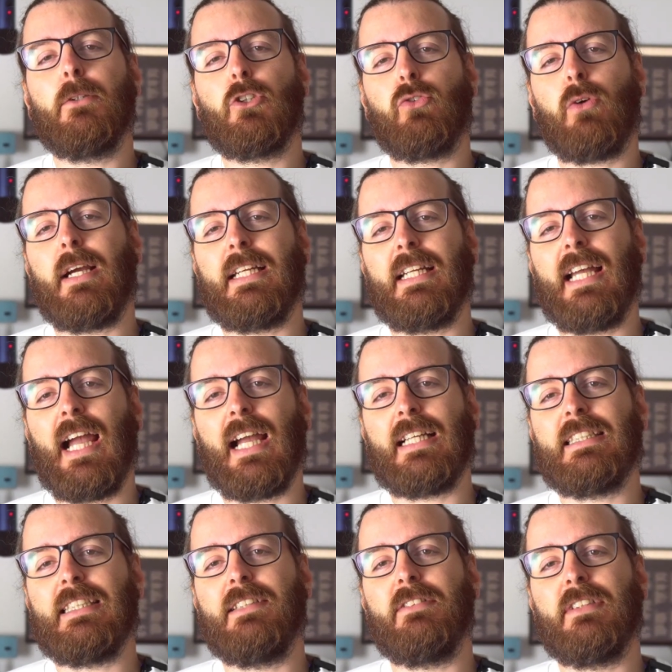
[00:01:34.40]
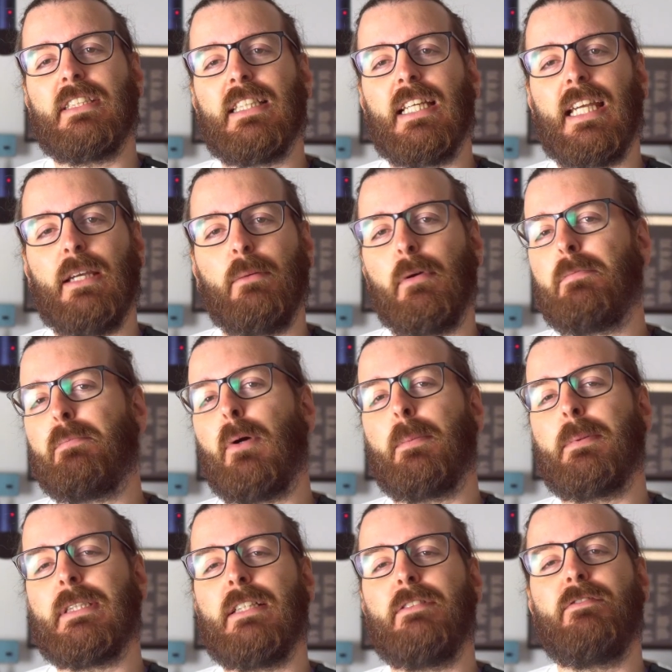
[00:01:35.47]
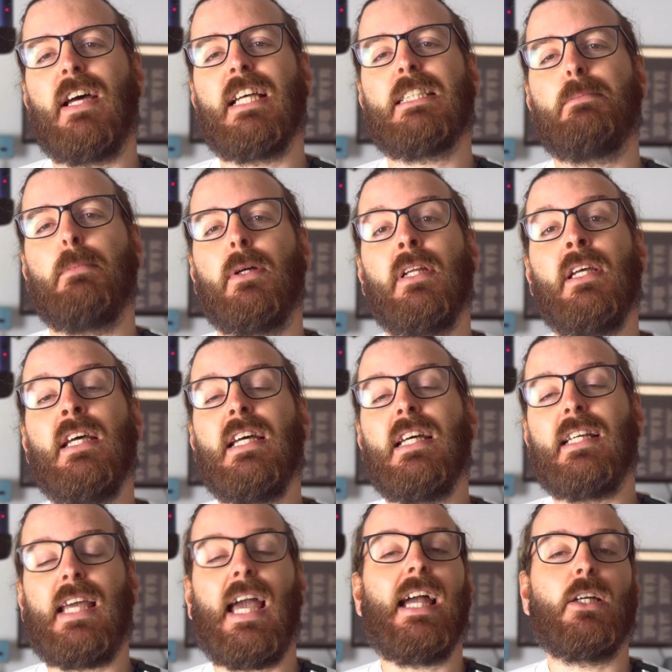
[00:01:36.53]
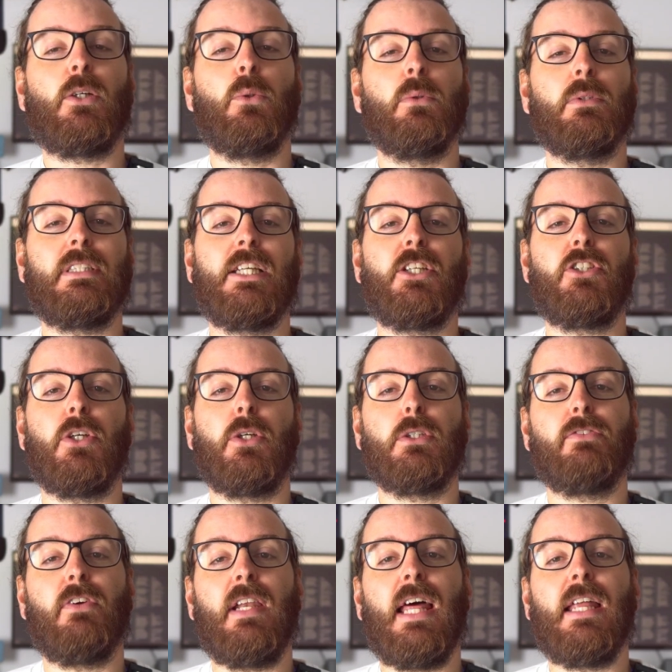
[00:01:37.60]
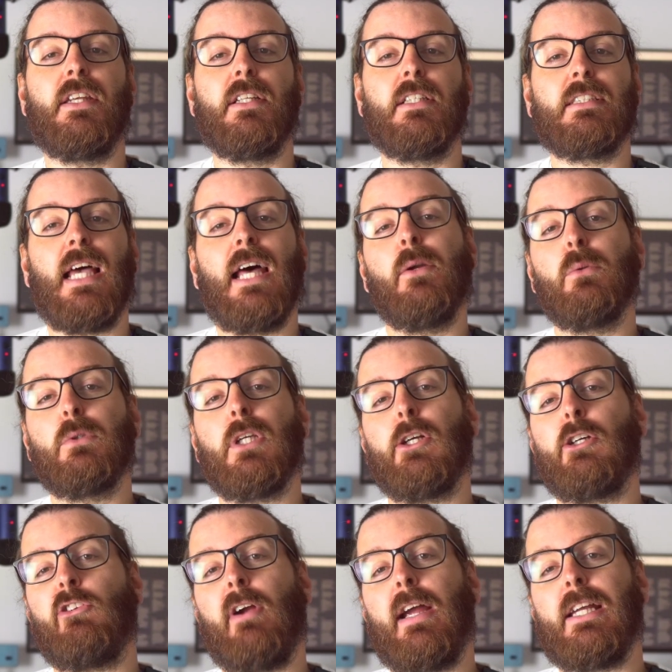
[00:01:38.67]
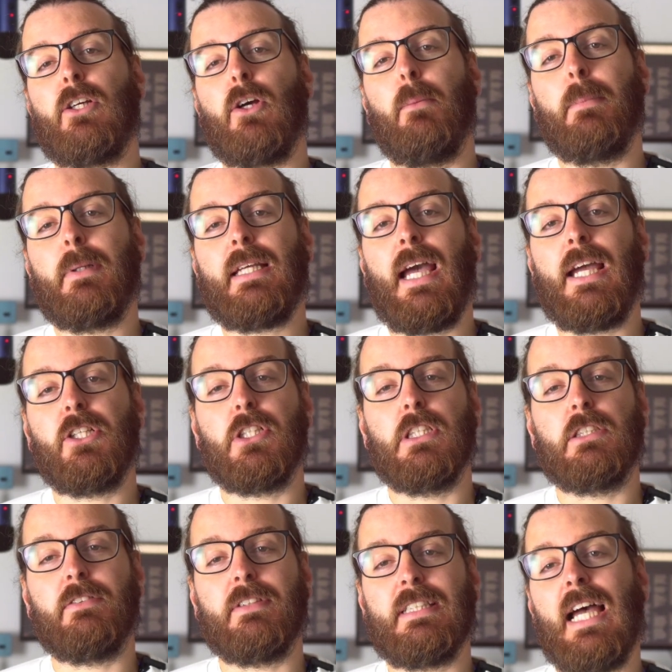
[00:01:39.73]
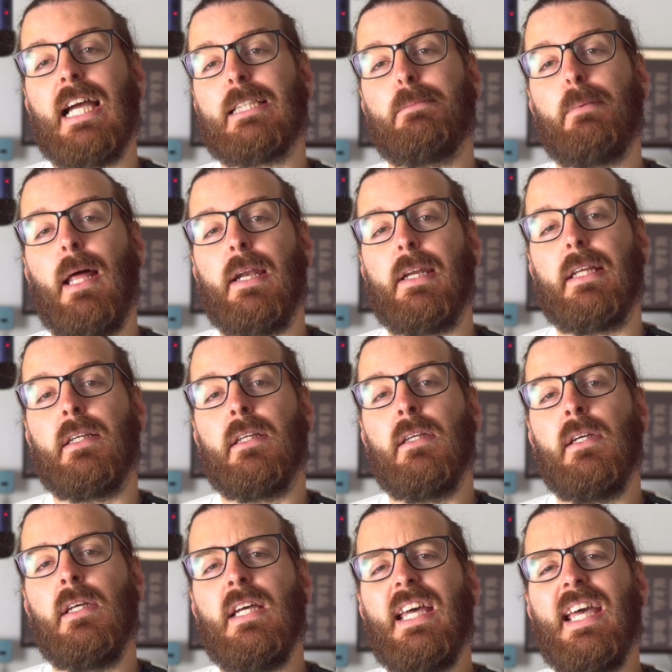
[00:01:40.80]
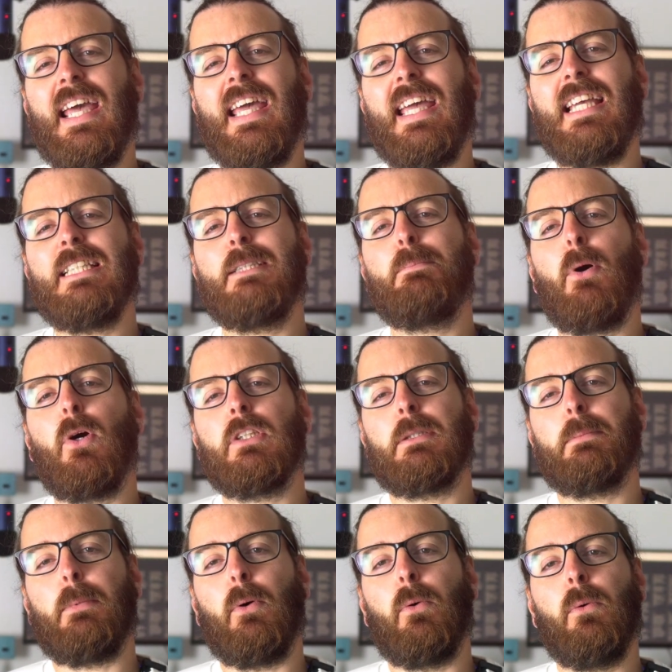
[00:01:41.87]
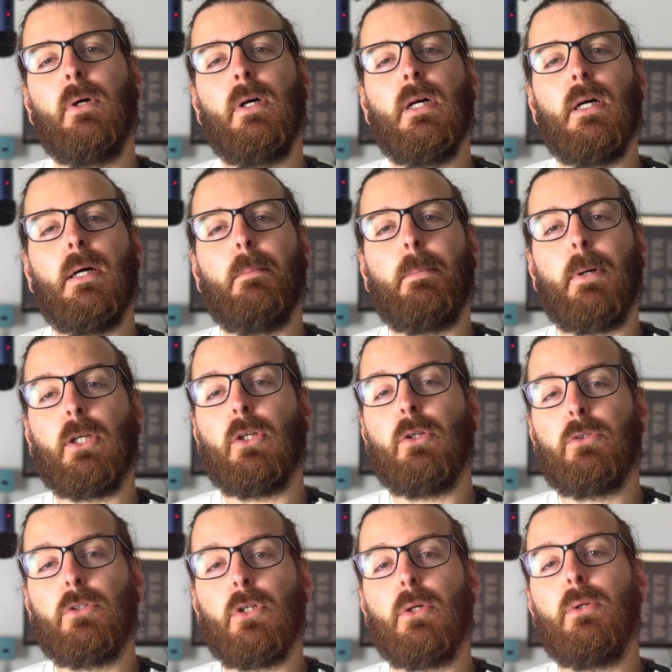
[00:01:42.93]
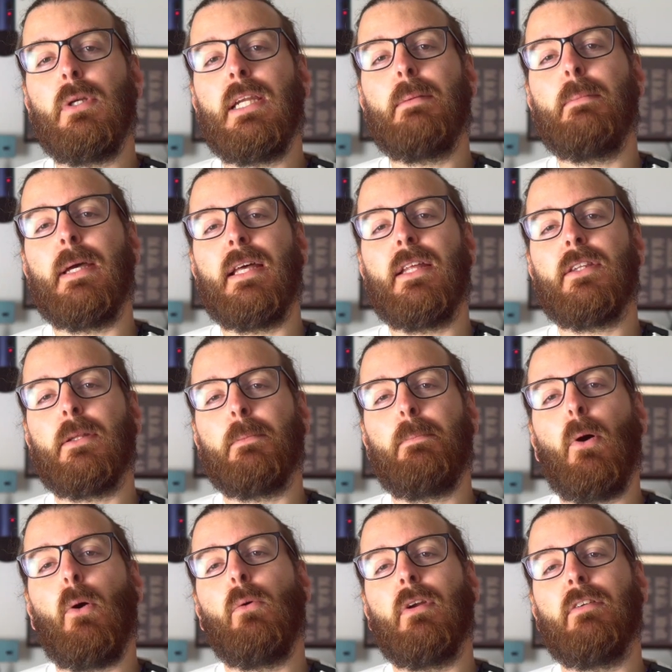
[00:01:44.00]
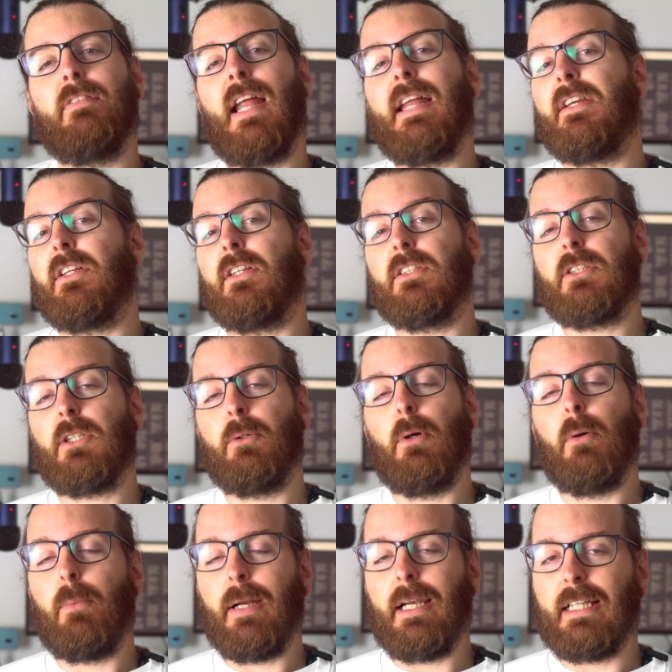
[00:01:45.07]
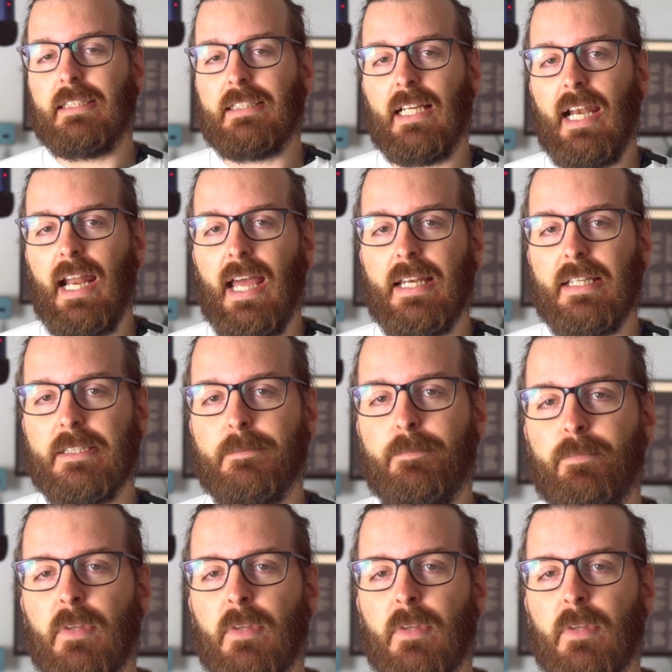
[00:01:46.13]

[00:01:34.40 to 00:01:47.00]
trading activity with property investment can cause issues for lenders and also create complications for tax planning. It is possible, but you do limit the pool of lenders who are willing to lend.